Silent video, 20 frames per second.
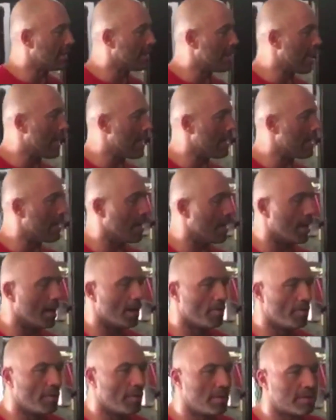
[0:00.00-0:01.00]
that
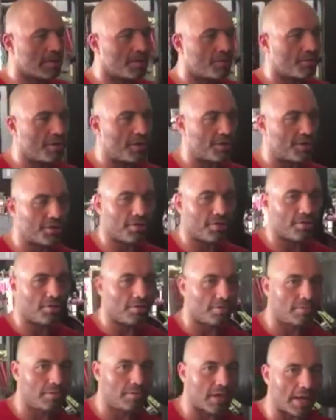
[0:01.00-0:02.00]
is a
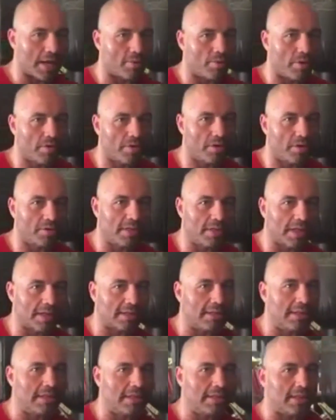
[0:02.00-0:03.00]
traditional Taekwondo
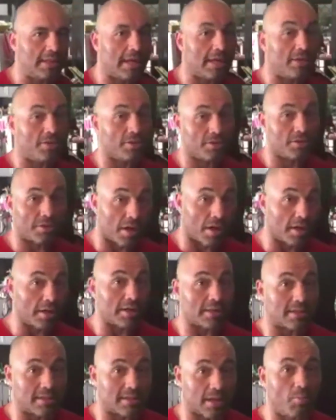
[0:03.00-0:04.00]
technique that you're starting to
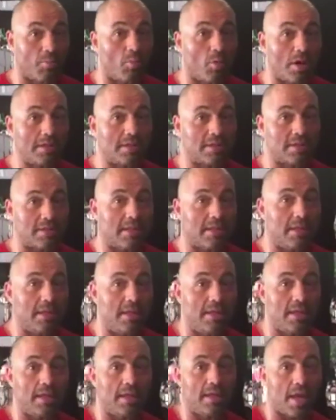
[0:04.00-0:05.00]
somewhat
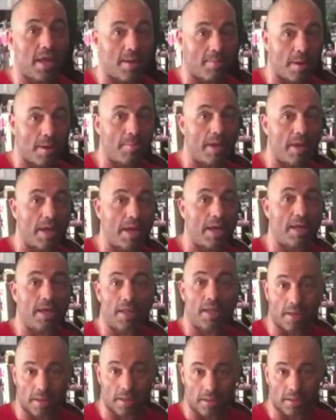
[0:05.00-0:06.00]
see in MMA and
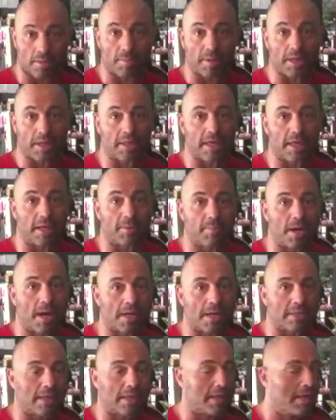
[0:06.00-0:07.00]
a little bit in
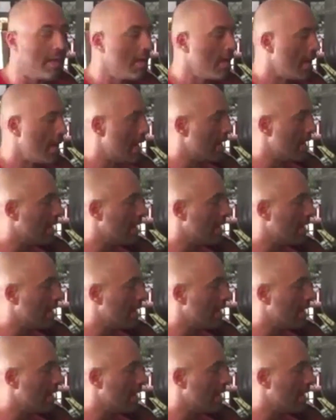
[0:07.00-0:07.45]
kickboxing, and